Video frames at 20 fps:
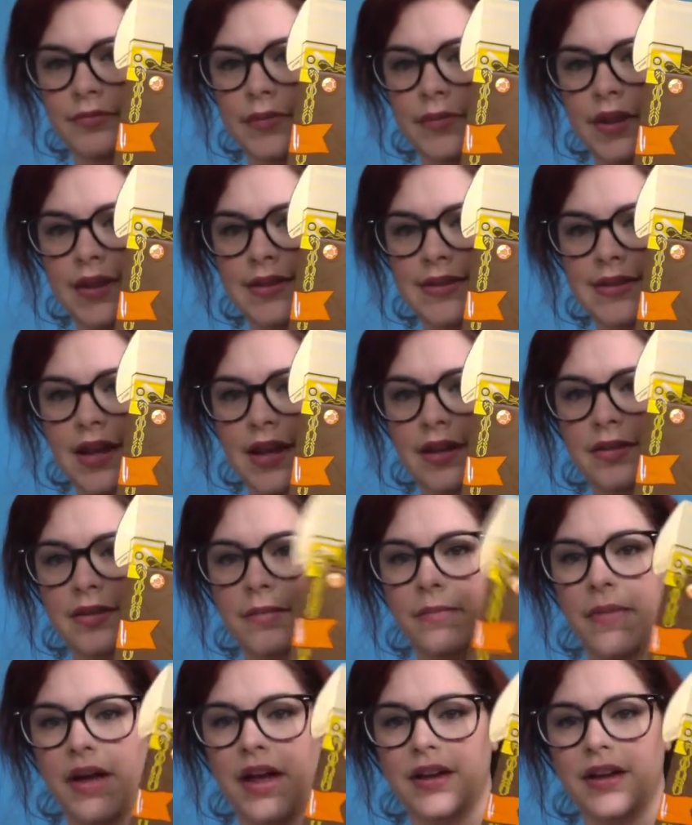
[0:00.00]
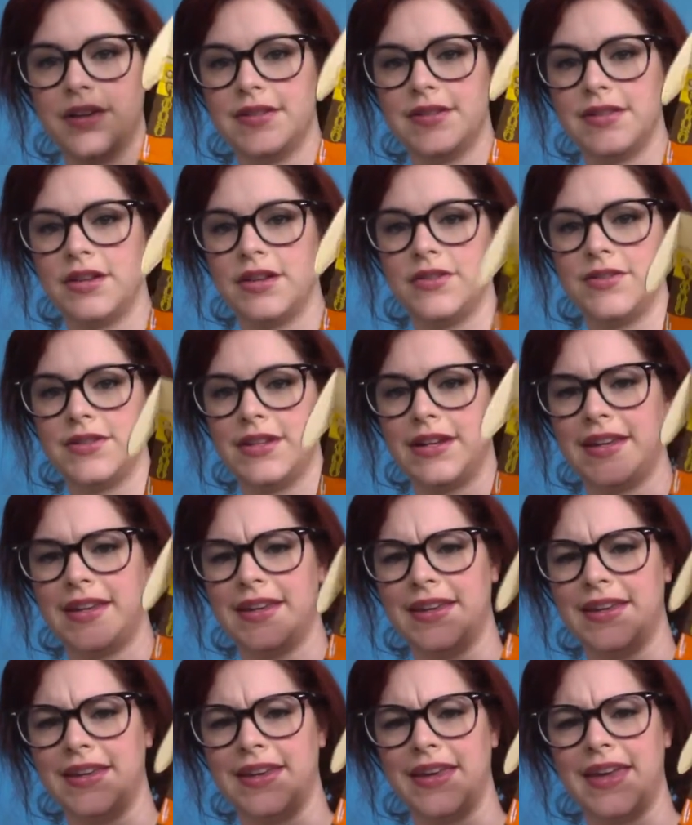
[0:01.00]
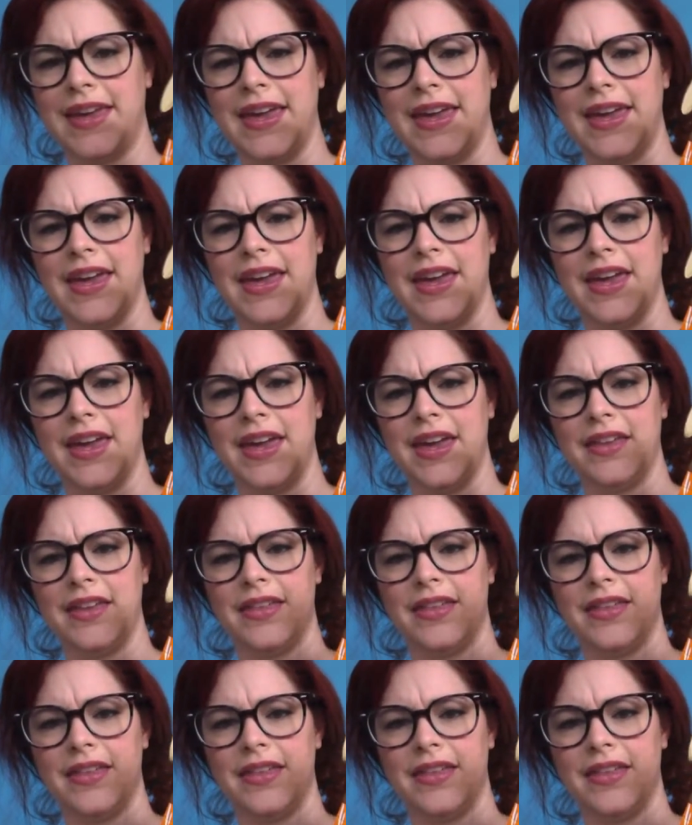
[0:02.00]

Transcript: inside the box, there's a key